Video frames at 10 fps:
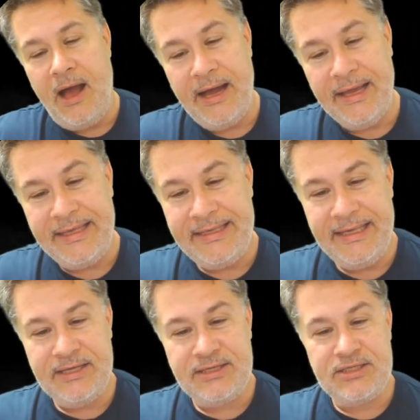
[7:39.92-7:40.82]
He
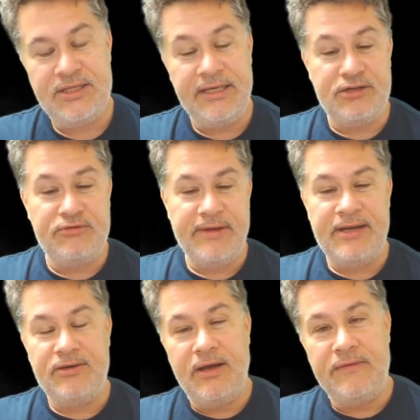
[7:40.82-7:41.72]
is the
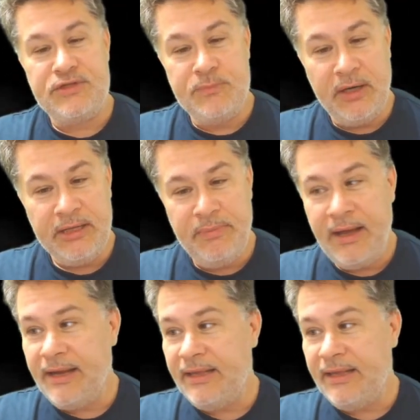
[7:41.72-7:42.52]
creator of SmartyBot.